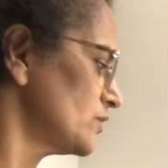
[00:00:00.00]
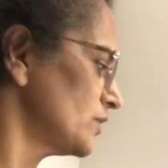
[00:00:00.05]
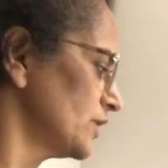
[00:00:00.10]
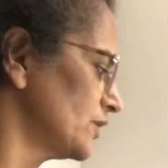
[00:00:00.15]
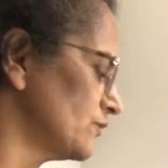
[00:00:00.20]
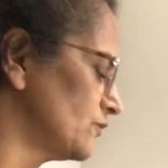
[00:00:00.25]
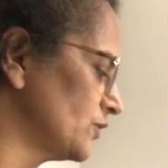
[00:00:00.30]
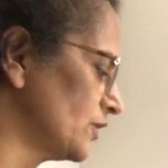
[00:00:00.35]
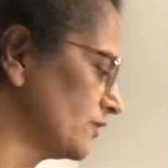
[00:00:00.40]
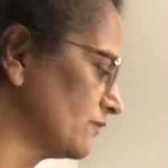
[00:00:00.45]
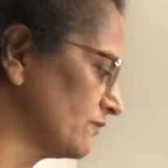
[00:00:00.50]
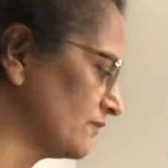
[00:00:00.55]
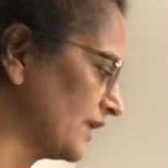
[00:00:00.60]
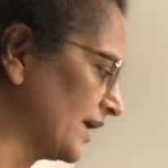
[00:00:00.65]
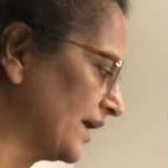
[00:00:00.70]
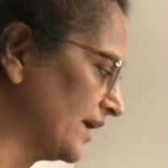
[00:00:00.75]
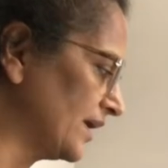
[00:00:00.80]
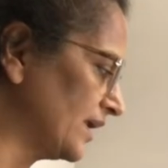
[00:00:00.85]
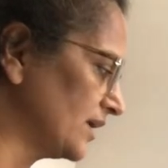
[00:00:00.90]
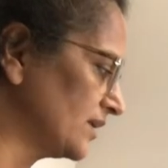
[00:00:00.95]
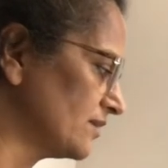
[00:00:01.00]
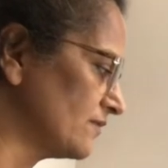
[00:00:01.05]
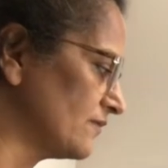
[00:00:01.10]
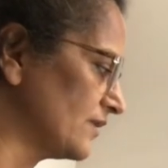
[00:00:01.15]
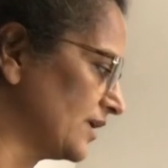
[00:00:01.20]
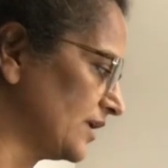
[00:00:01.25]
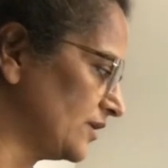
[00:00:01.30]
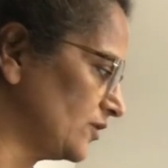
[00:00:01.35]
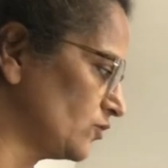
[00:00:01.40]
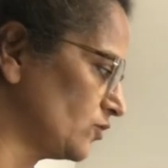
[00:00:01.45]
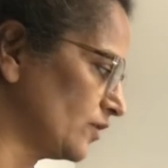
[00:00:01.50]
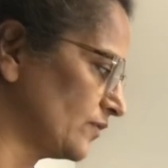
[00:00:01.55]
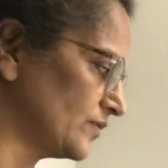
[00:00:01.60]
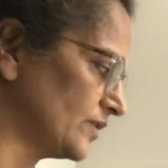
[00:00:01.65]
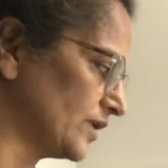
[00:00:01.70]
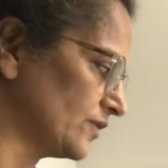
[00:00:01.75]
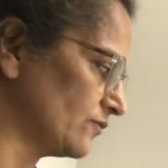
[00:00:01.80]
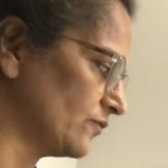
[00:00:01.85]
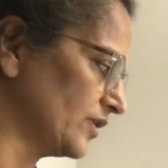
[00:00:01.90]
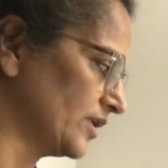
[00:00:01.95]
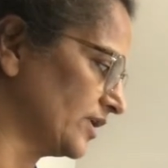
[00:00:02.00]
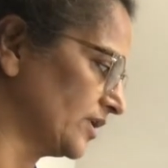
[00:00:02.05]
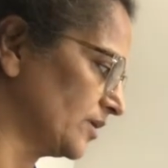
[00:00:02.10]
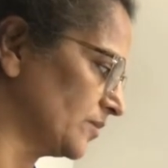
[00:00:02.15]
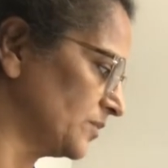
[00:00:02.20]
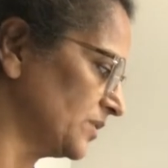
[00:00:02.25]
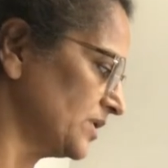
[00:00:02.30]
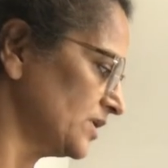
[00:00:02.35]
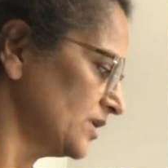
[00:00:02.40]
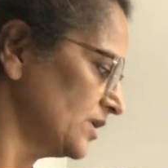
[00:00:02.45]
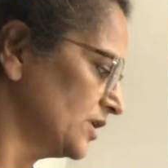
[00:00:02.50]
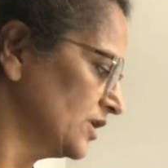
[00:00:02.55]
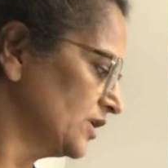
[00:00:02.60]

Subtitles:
if you are finding the value of that variable,